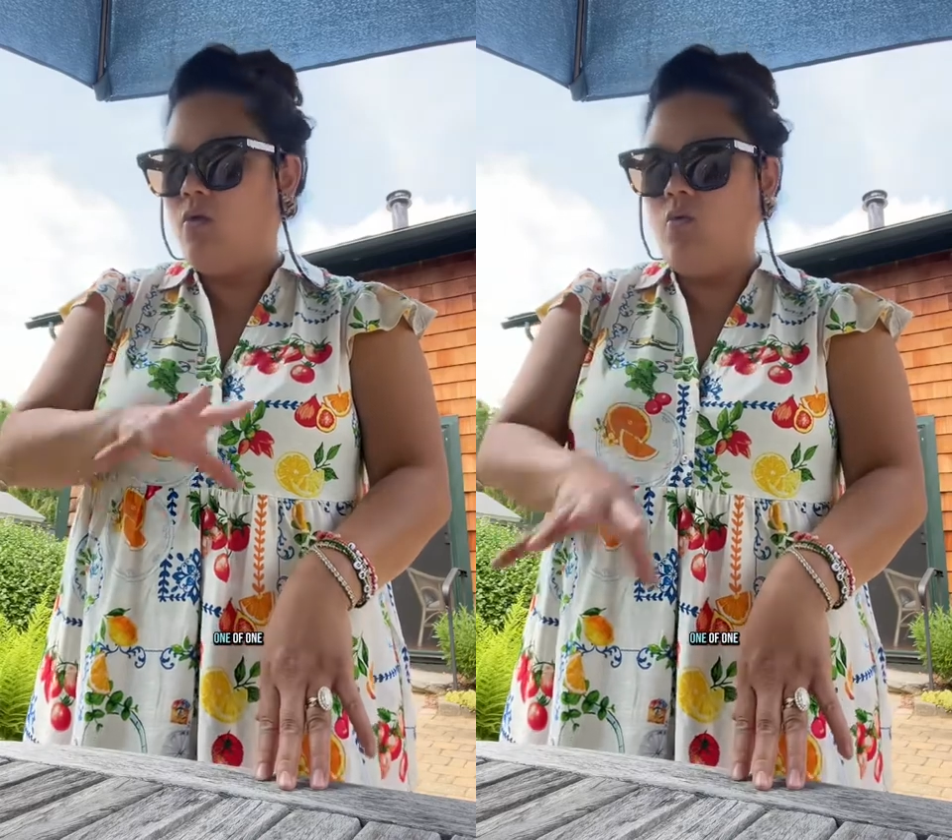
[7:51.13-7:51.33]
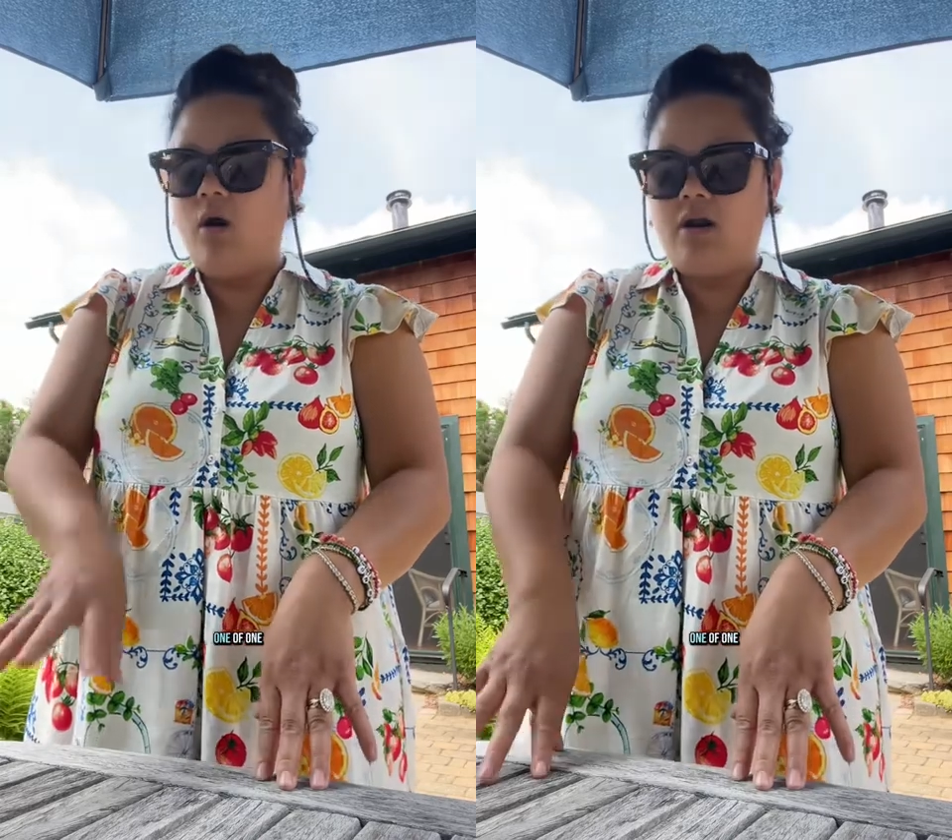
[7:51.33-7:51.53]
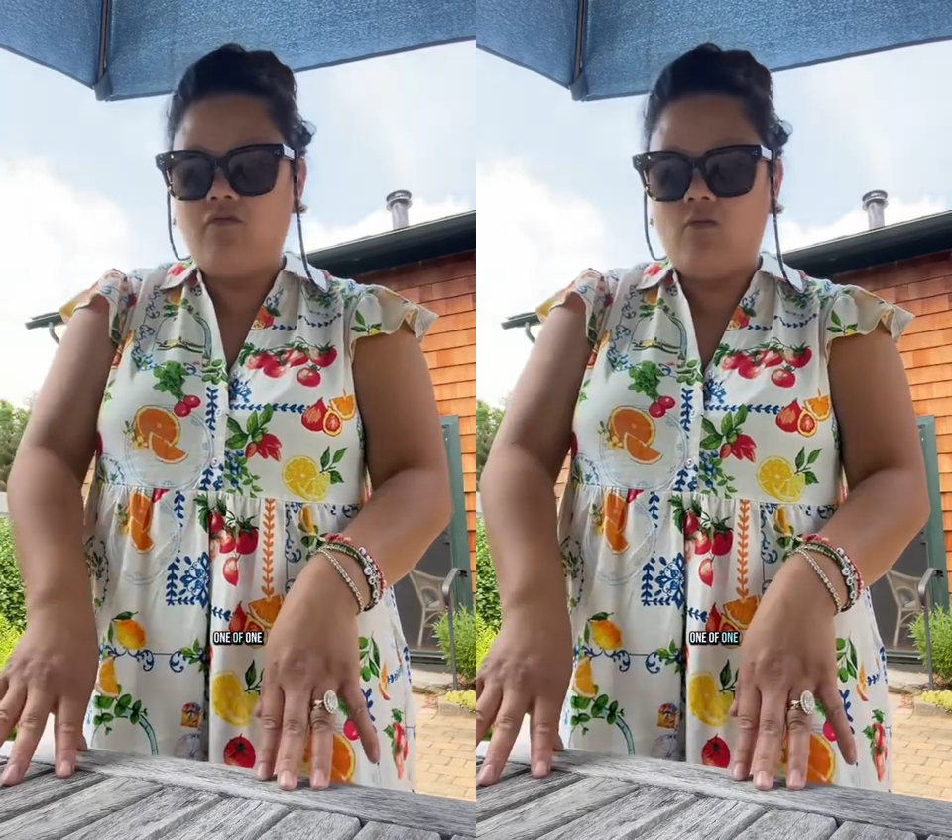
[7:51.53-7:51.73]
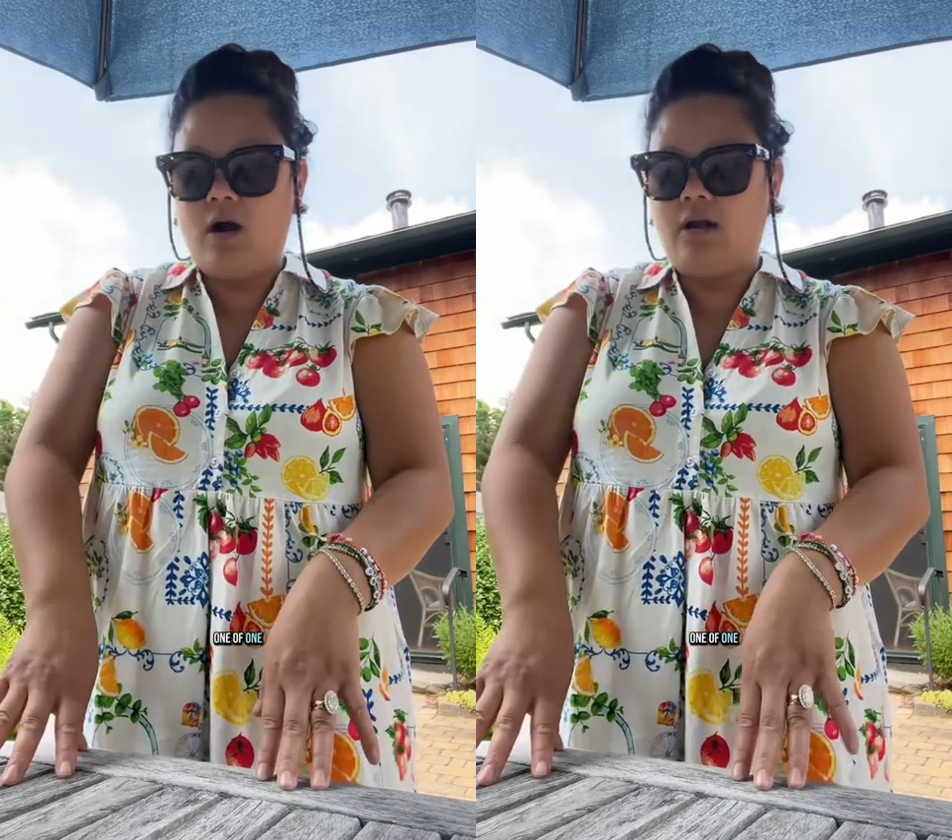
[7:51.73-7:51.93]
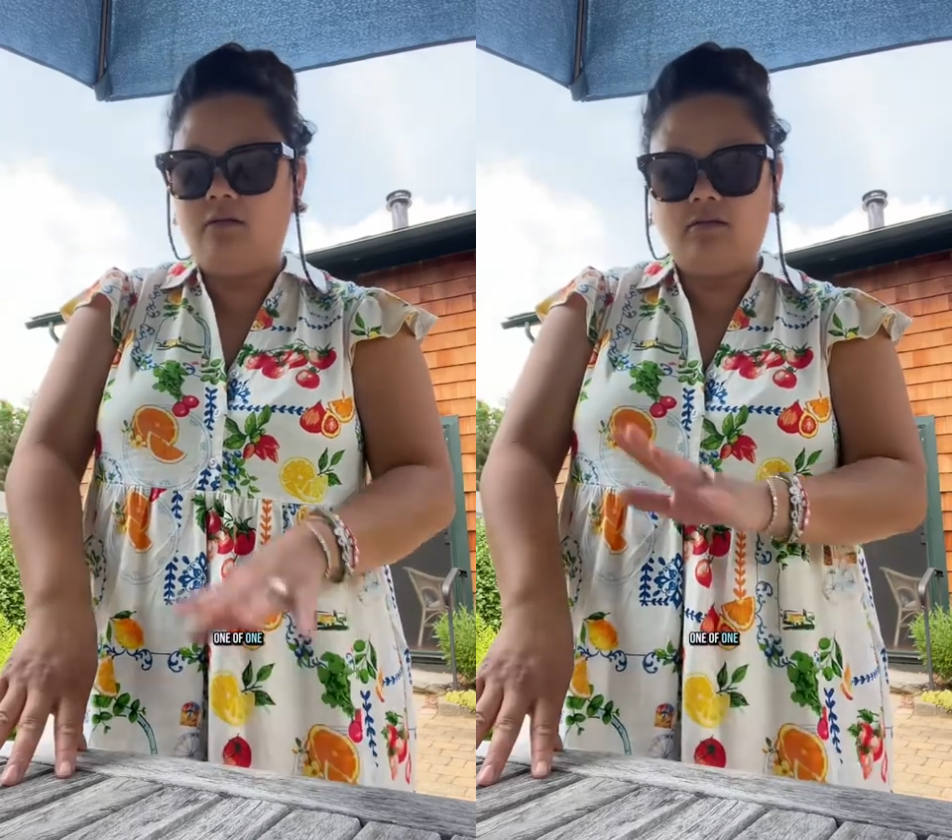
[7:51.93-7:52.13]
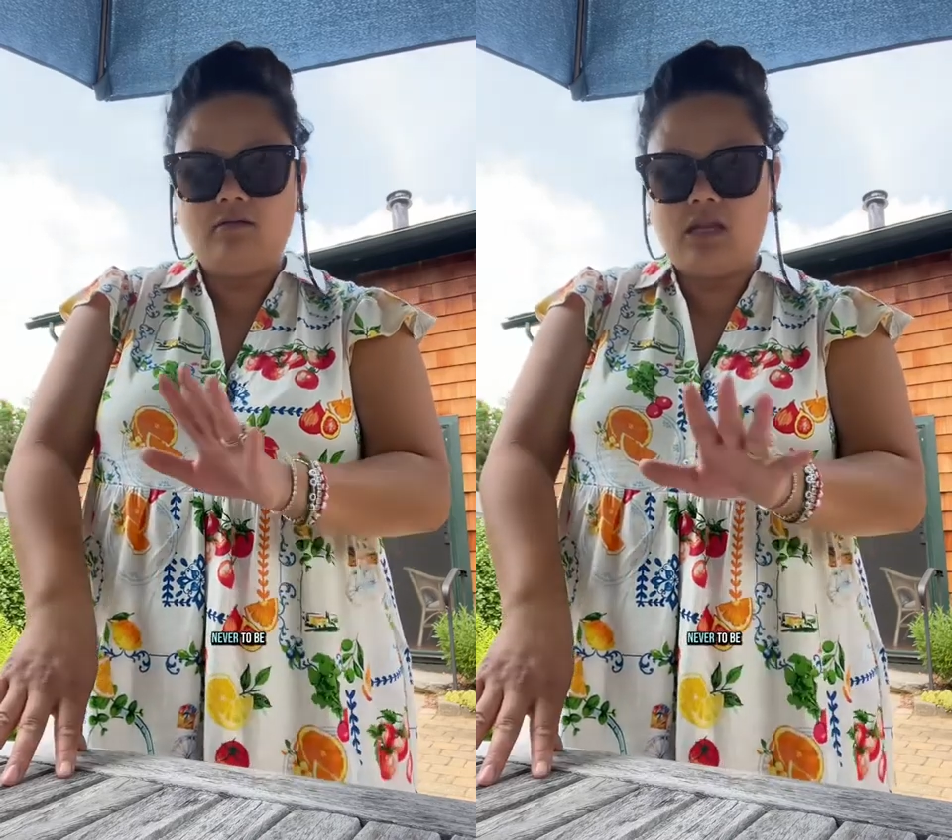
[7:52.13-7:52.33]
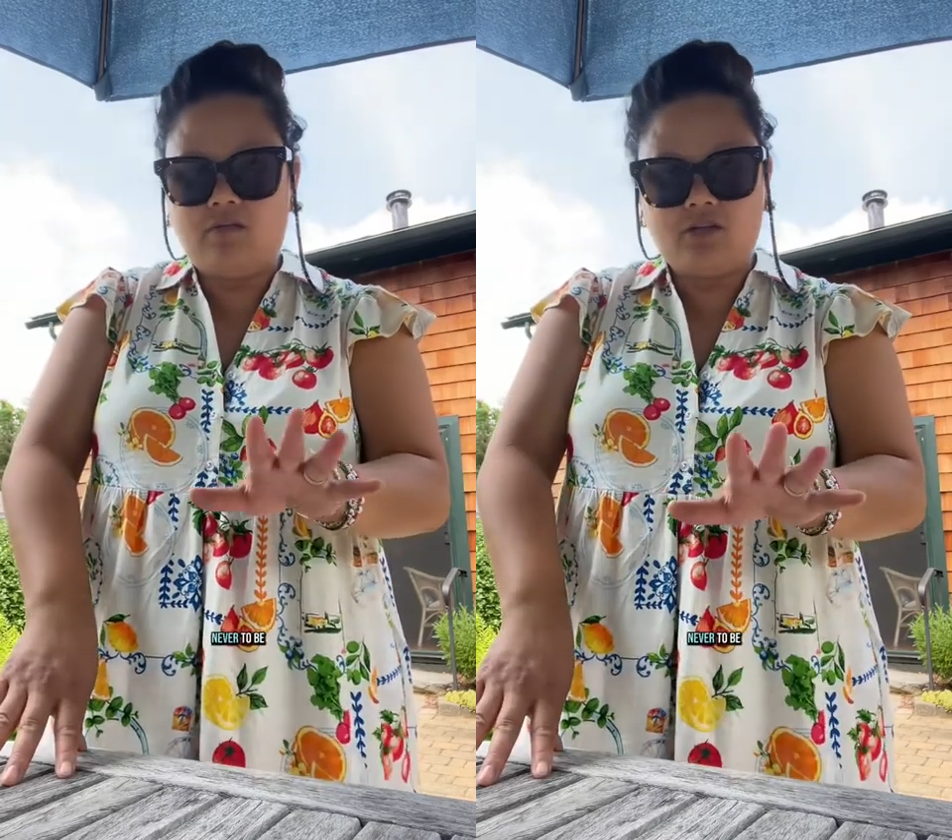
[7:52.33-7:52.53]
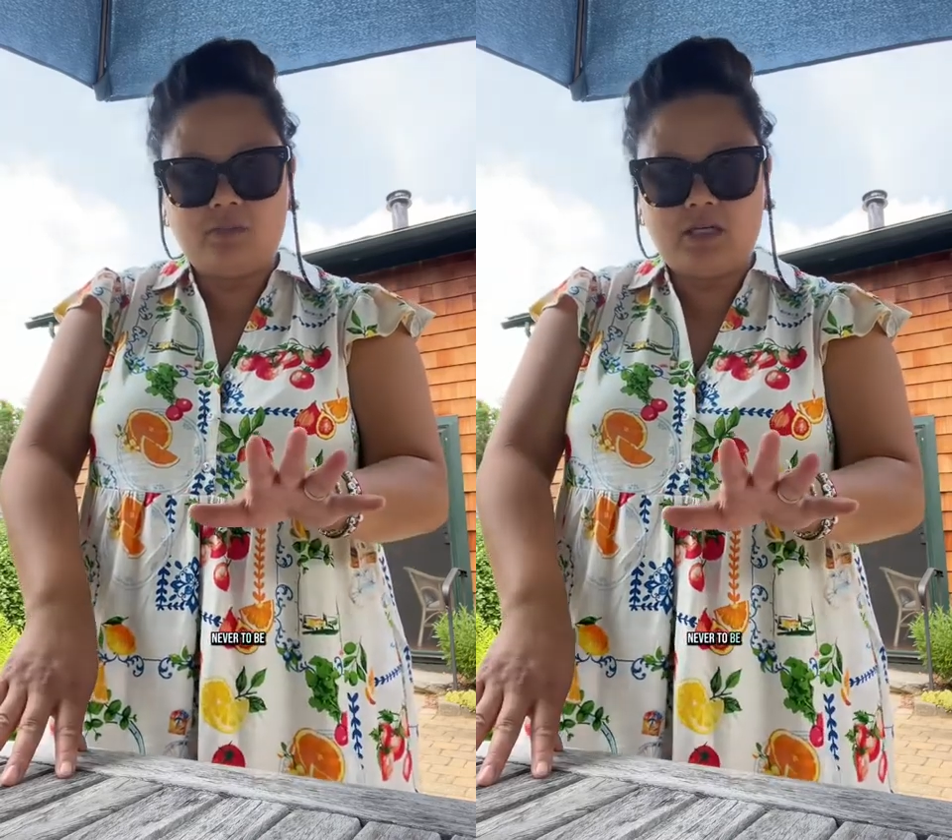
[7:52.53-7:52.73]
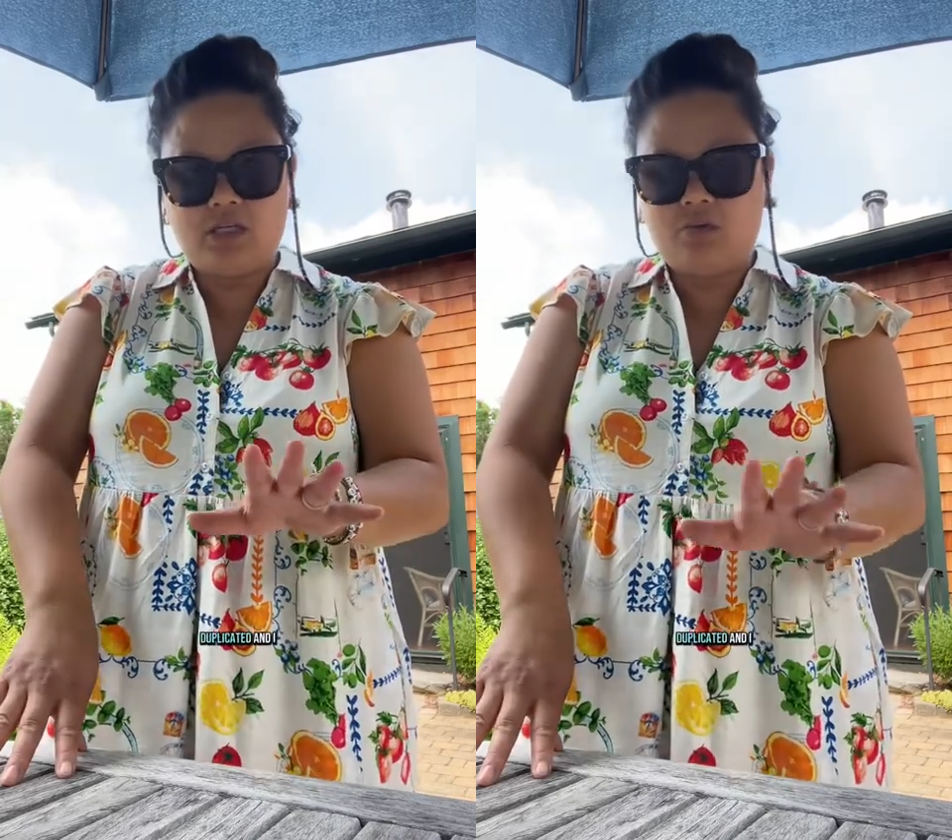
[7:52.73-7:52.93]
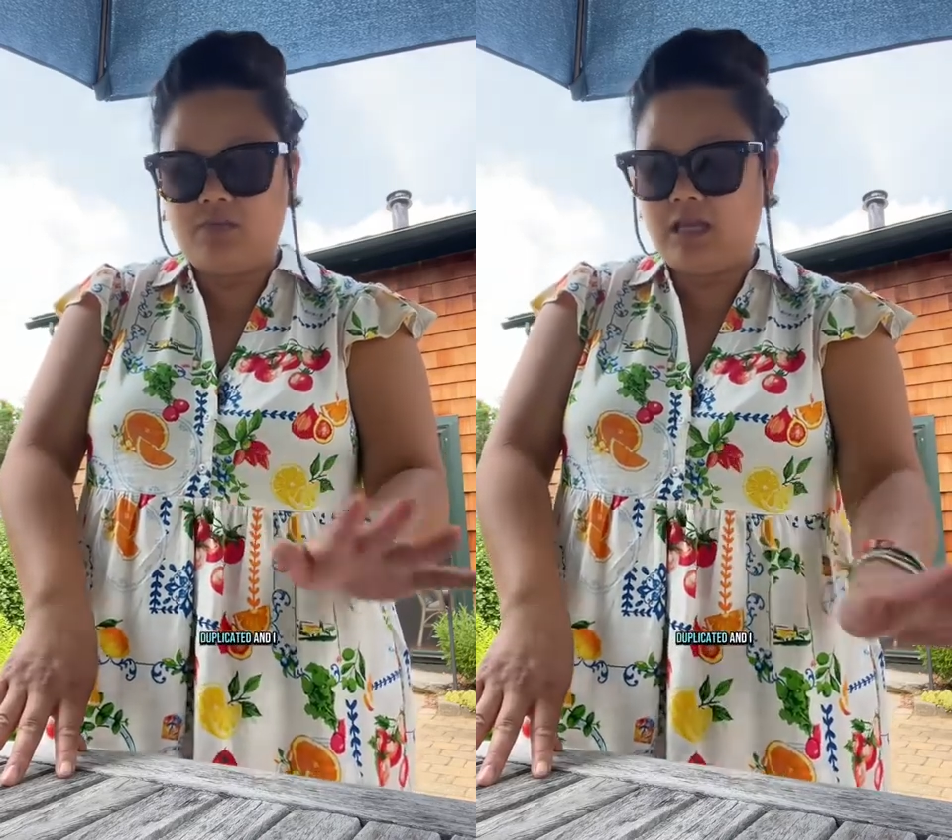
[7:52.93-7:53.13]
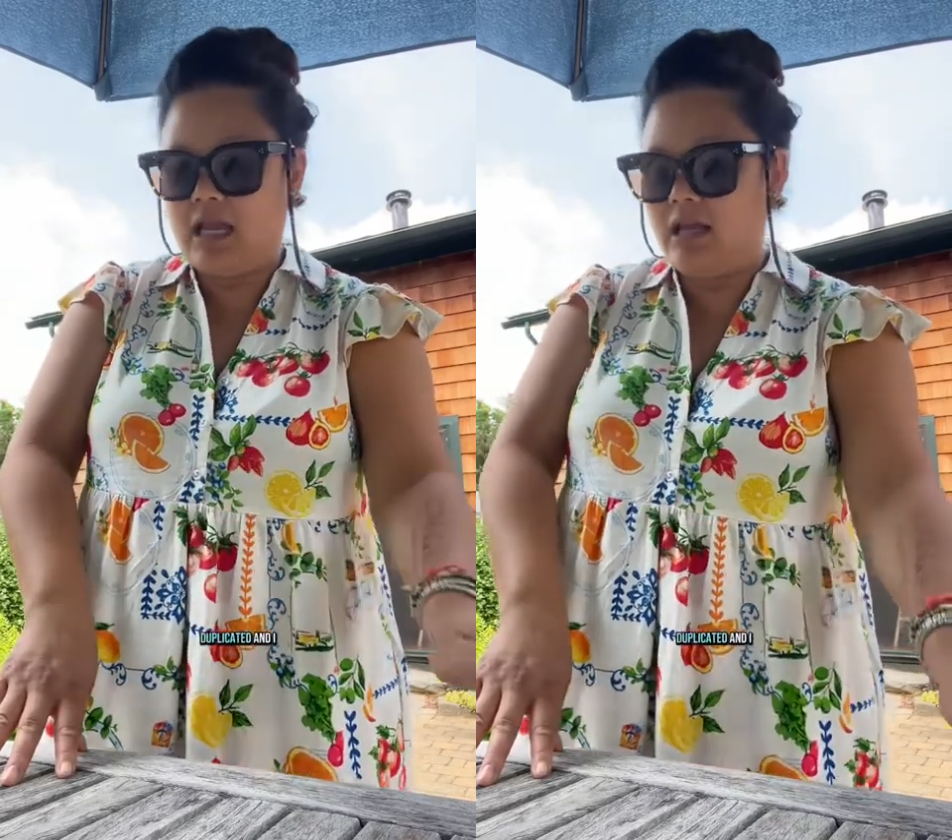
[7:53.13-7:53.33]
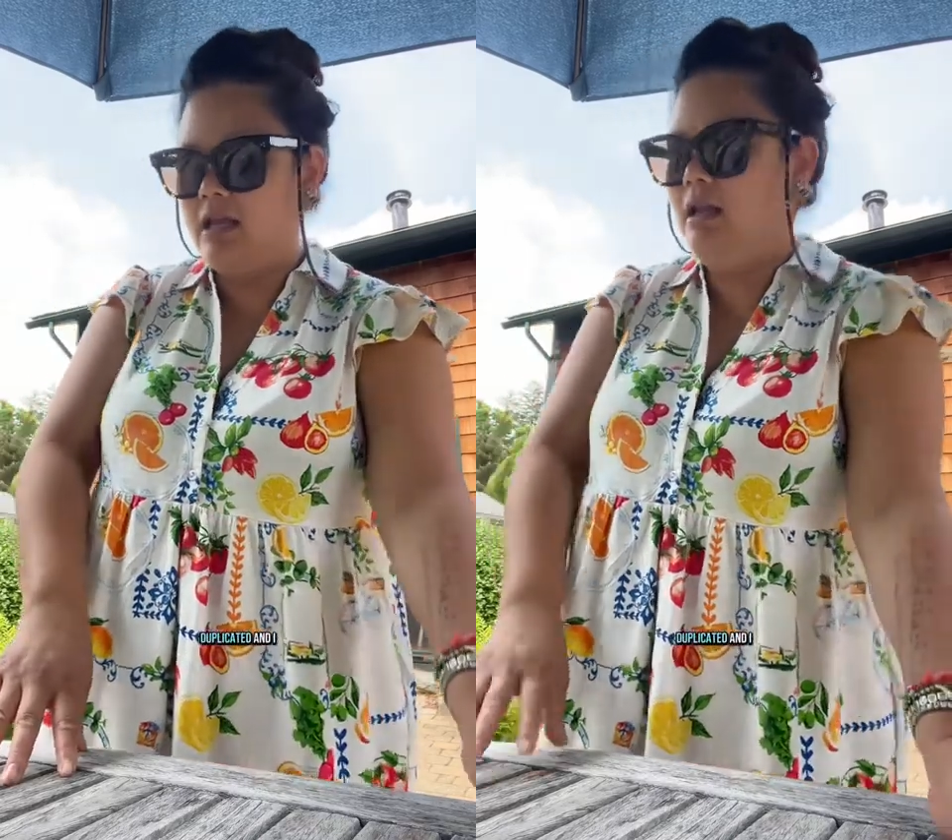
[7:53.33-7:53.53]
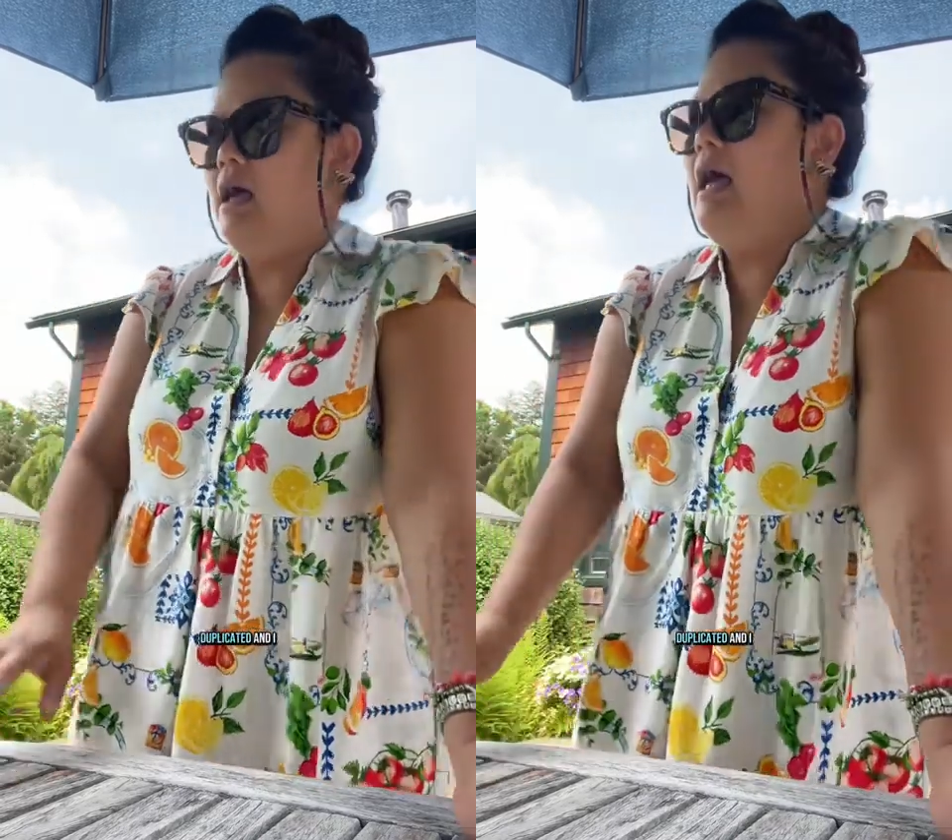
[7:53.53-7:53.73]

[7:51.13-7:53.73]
one of one, never to be duplicated.